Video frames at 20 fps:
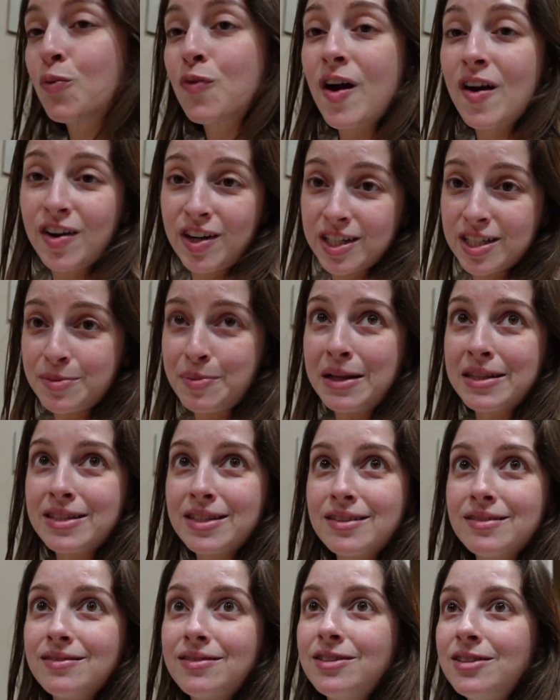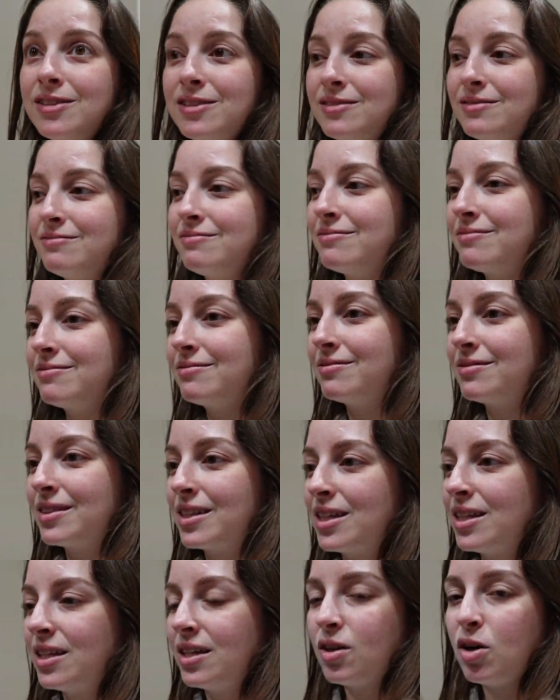very expensive.
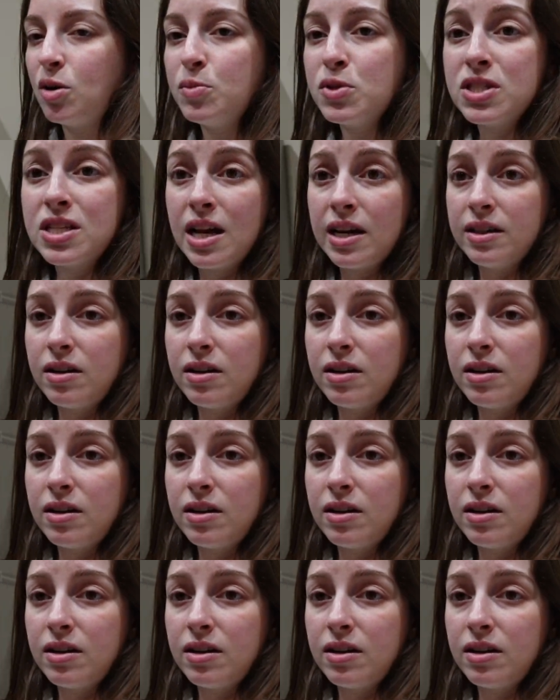Almost $9.